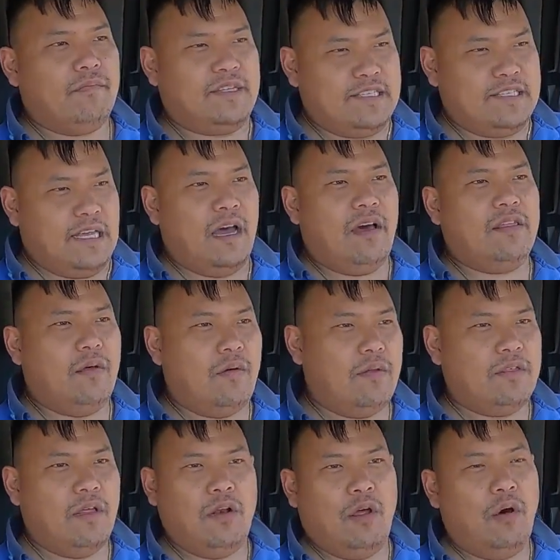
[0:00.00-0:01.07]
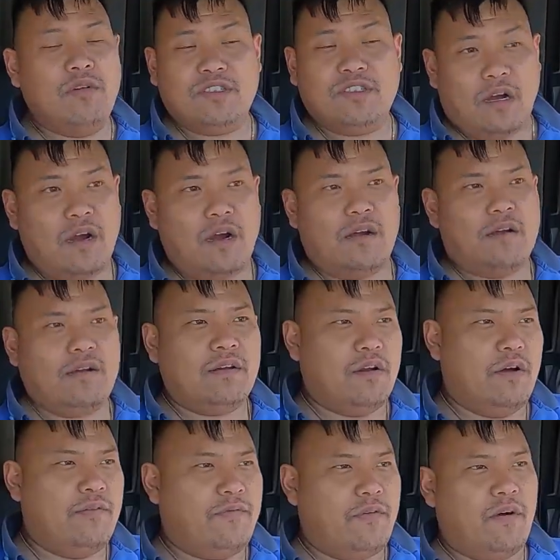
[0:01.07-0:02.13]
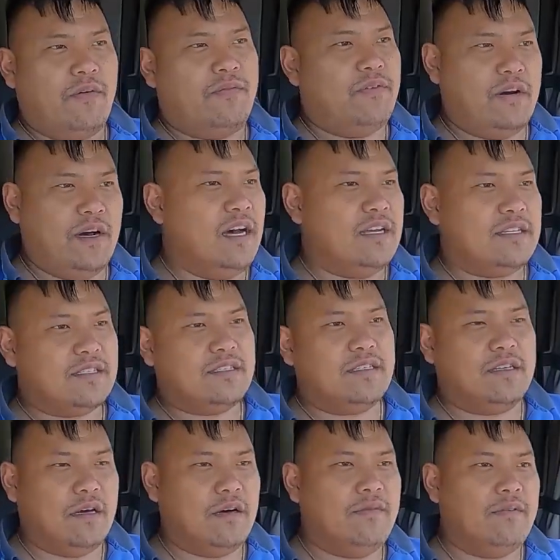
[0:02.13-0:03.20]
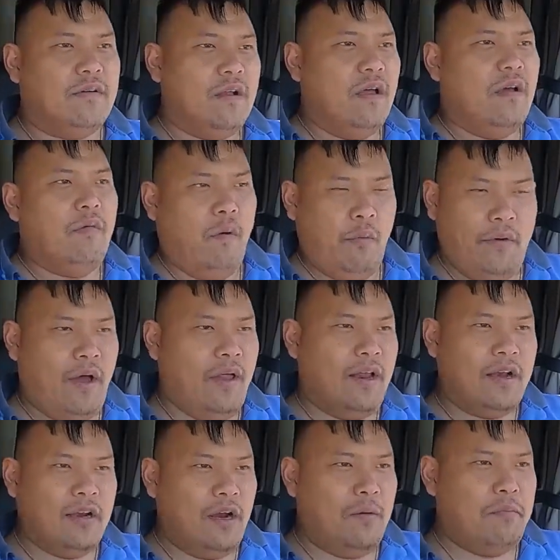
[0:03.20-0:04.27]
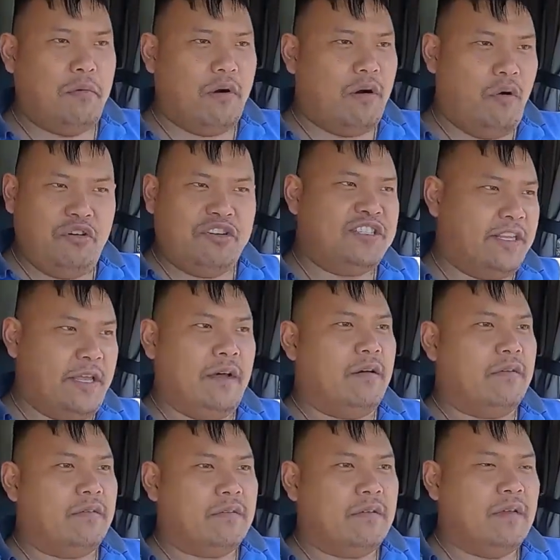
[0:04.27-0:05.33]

just how the loads are, you know, for us, you know, when we're hauling lumber or steel.